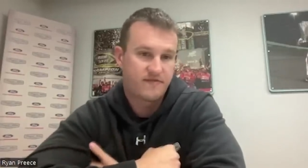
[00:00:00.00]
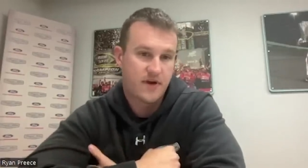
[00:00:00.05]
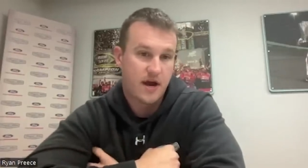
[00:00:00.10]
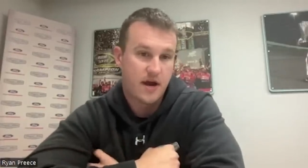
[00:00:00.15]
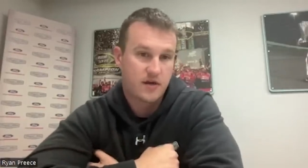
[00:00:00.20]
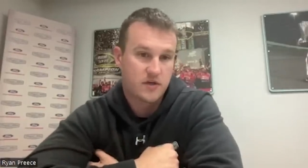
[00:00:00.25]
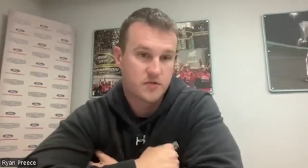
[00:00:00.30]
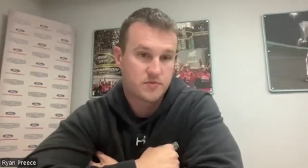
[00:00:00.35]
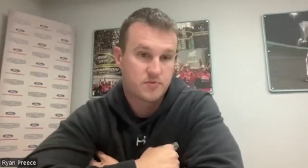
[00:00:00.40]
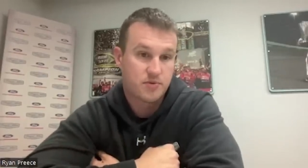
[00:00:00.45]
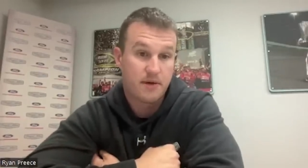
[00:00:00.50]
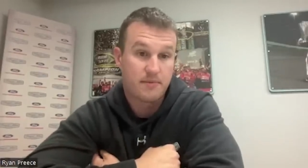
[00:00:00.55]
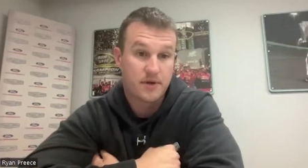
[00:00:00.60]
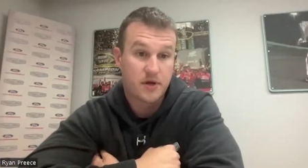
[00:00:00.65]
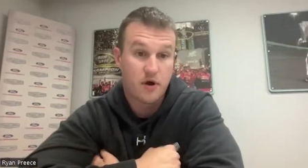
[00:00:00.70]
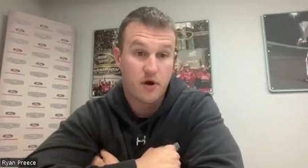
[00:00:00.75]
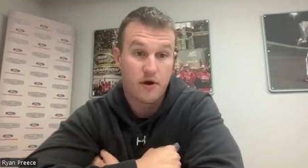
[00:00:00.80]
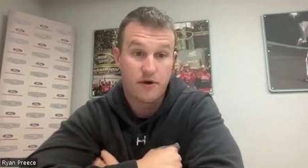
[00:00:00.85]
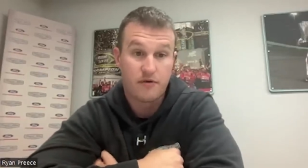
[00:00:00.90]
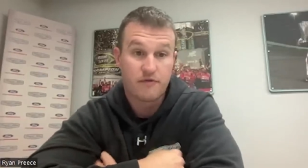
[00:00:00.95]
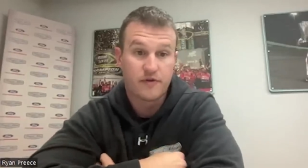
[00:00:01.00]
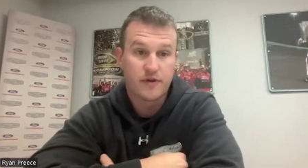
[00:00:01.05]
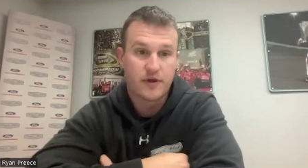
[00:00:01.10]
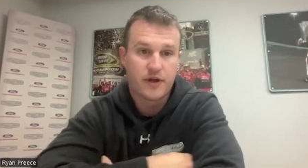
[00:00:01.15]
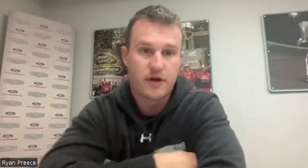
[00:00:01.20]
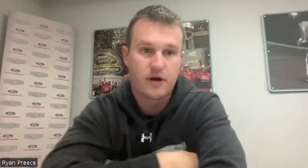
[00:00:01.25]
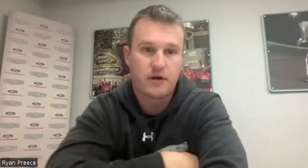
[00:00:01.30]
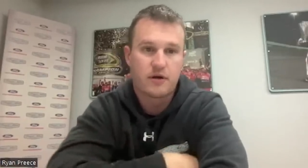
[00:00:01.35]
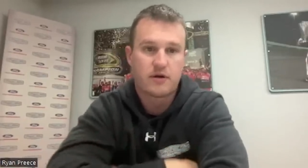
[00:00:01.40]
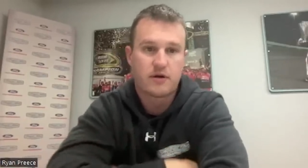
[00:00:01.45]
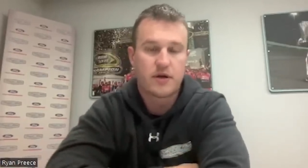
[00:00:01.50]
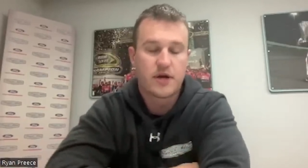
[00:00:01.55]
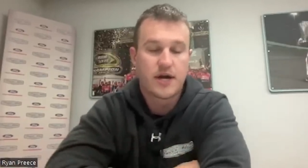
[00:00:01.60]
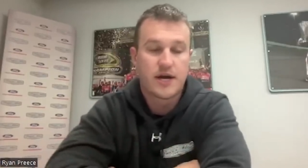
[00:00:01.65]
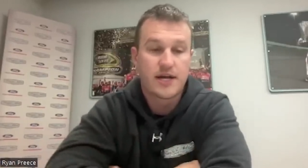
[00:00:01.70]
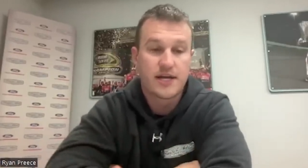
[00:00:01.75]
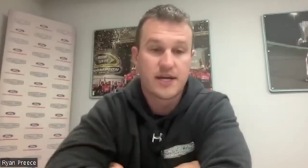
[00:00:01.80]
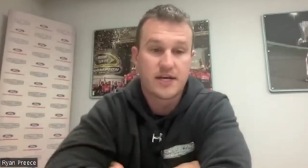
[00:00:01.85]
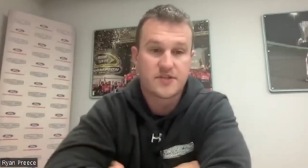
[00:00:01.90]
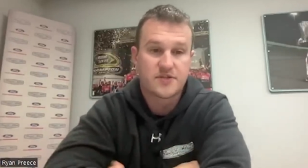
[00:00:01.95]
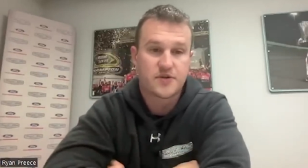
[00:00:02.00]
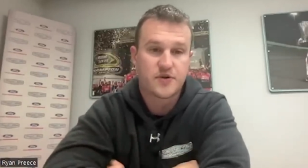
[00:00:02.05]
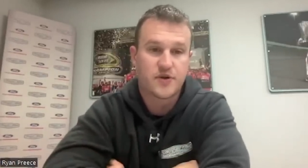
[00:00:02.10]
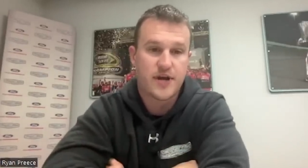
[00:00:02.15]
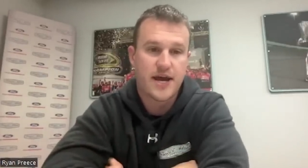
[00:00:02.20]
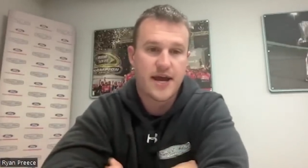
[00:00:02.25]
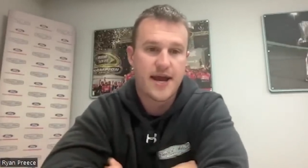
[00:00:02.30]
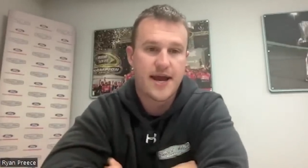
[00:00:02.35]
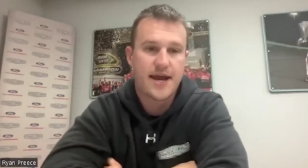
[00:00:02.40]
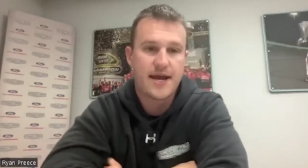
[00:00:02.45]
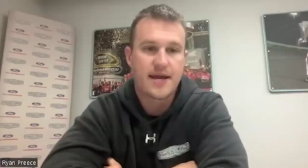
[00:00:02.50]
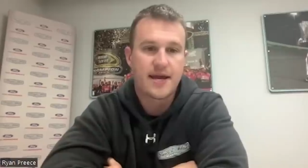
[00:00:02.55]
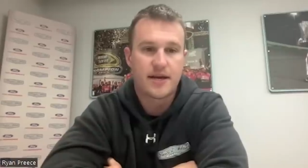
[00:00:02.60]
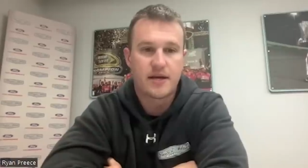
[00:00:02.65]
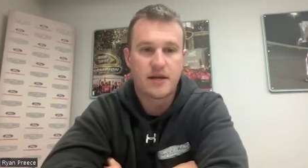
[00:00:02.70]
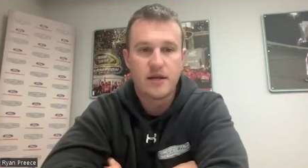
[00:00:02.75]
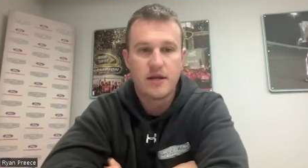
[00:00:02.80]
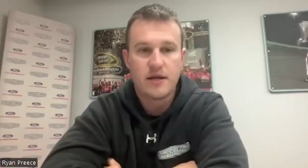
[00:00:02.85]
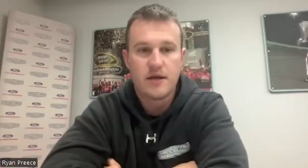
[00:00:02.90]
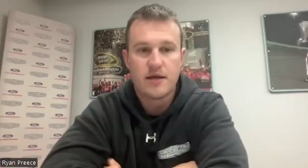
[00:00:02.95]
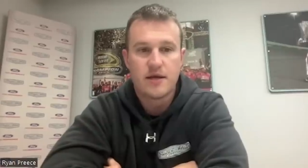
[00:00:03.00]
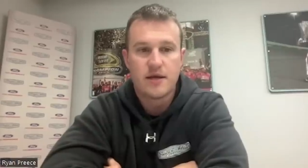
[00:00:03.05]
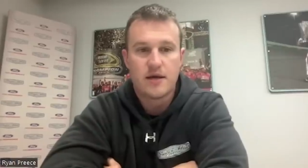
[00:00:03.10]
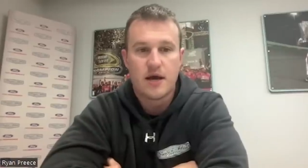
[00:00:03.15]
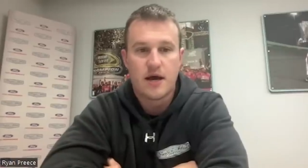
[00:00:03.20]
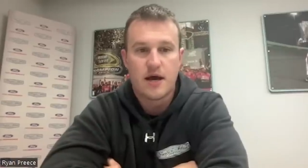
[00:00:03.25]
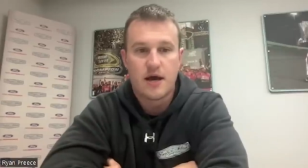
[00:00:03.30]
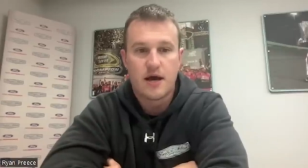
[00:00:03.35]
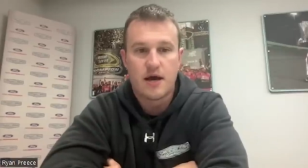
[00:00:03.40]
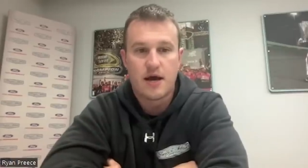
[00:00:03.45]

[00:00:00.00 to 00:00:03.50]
Kyle's probably gone over there uh, yesterday, and uh,